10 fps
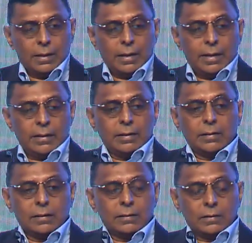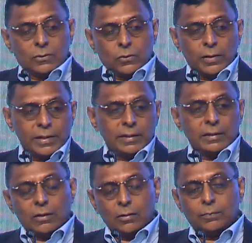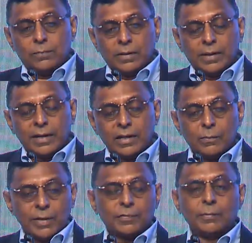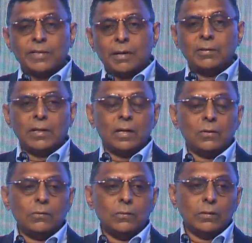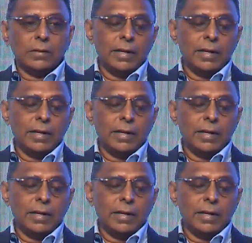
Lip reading: And the story of getting away from Tamil Nadu,